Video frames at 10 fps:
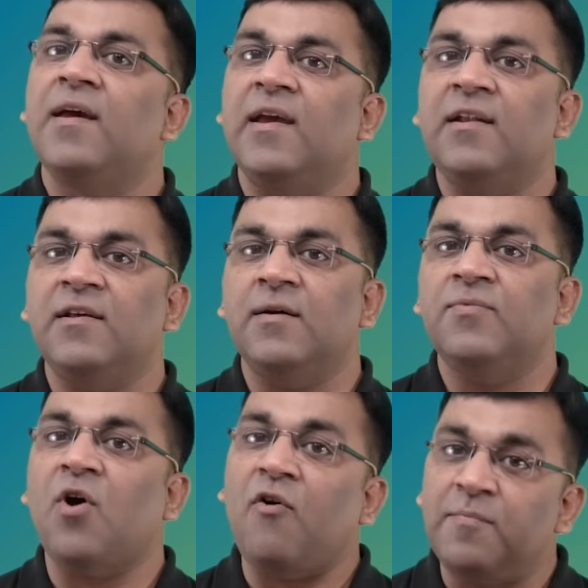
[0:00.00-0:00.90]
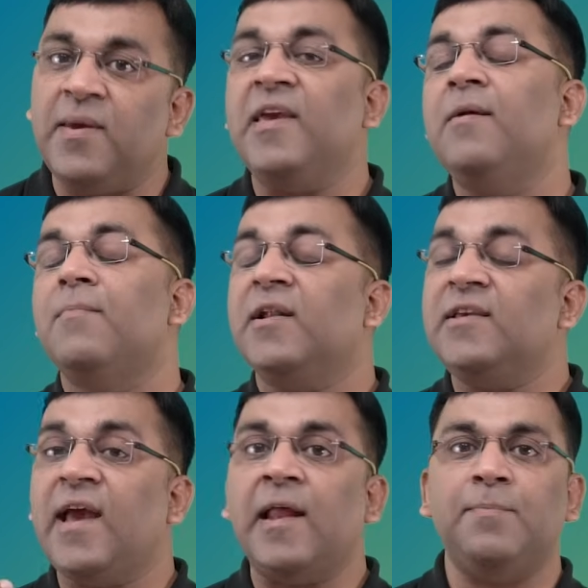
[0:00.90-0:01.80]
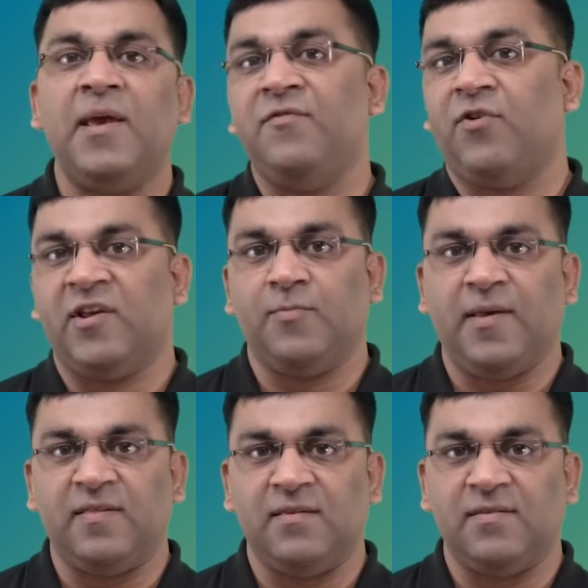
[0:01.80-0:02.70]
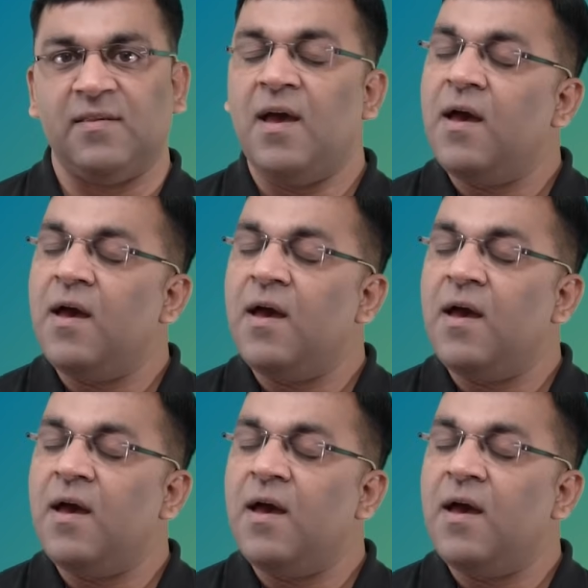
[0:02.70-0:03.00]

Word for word: in terms of making money and paying for expenses.